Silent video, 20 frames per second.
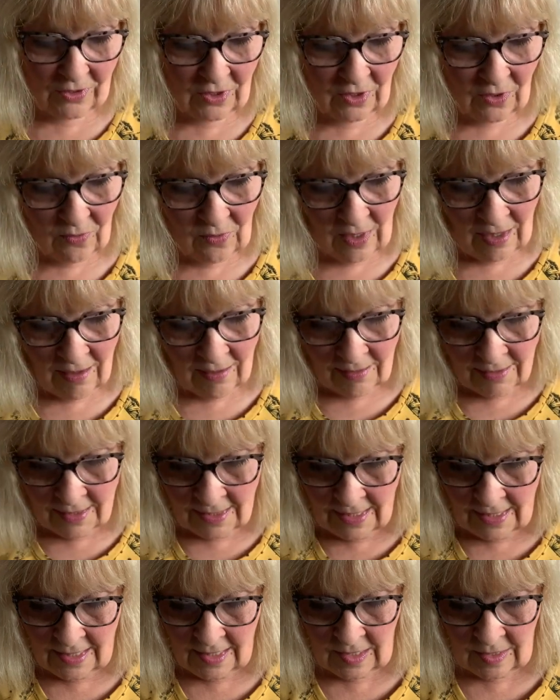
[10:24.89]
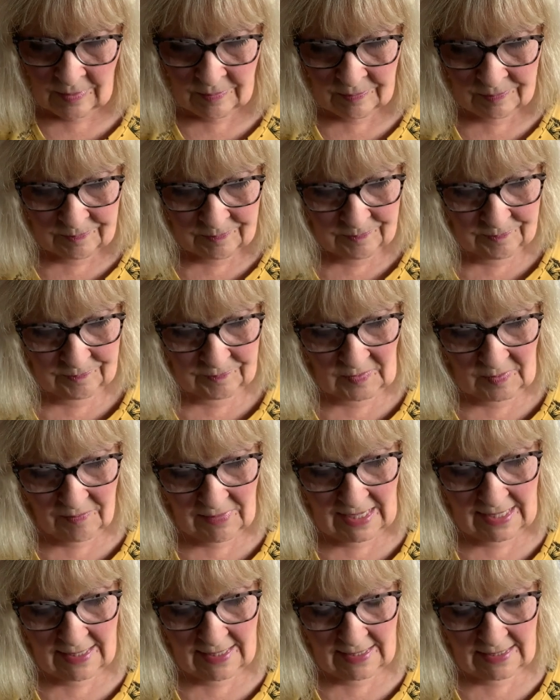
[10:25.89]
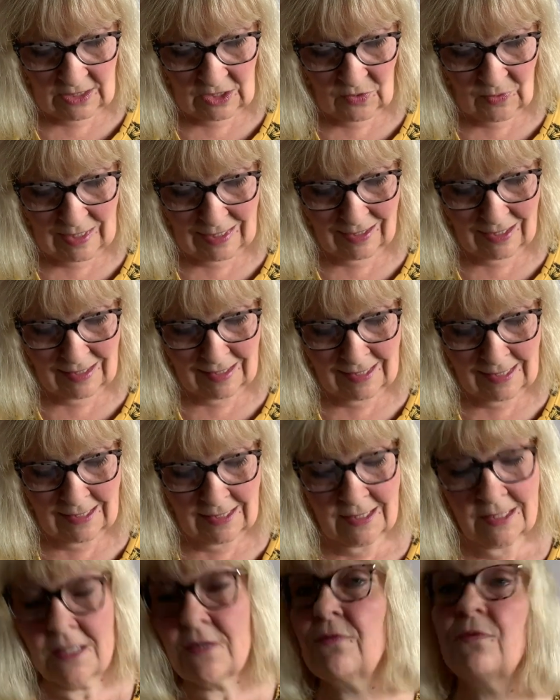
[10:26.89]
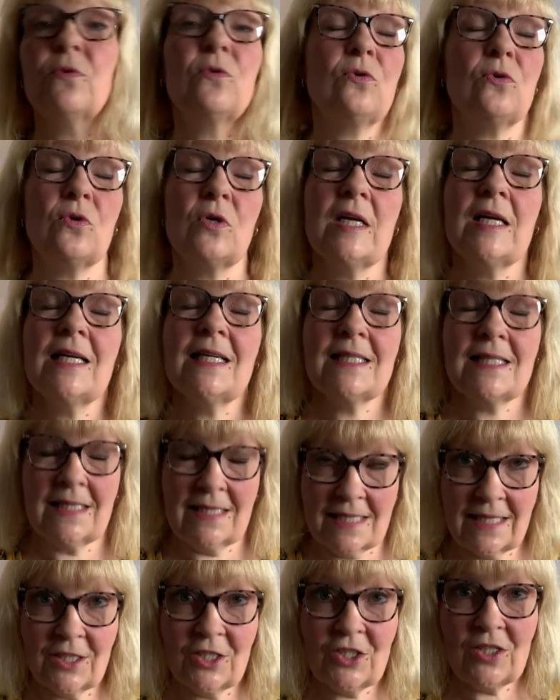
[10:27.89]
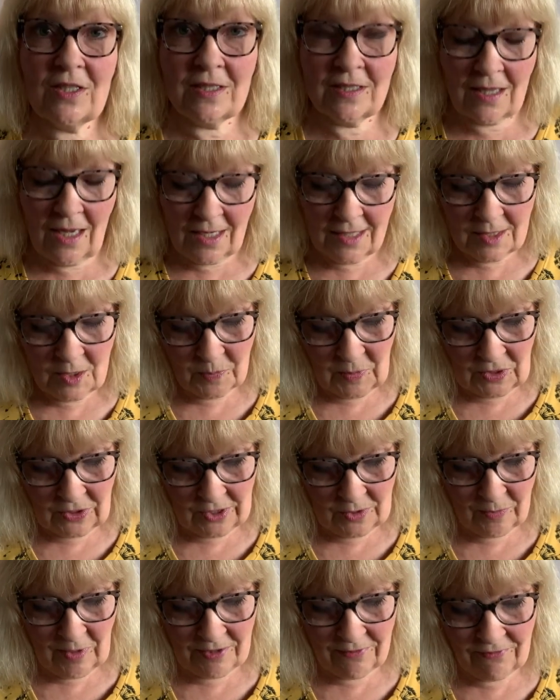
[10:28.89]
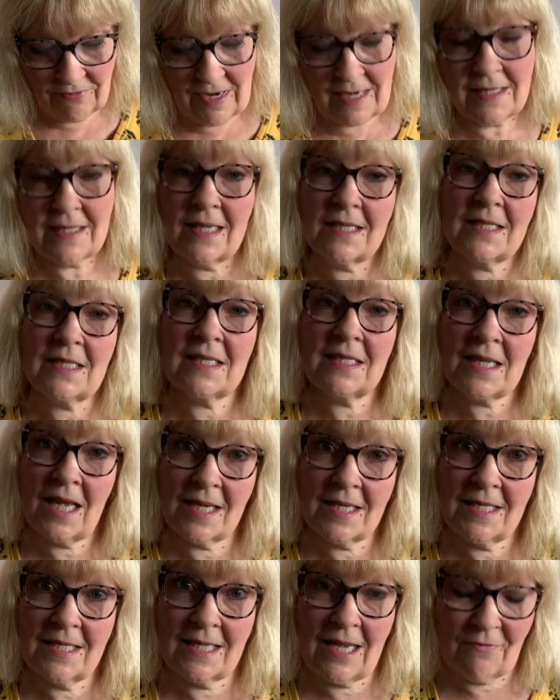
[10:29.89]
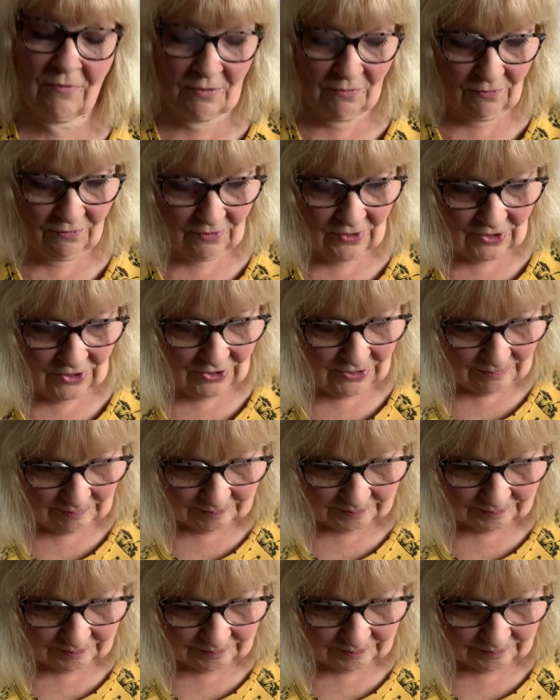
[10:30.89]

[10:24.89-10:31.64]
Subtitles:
So I am doing the 64 stitch size because my friend has a size 7 foot.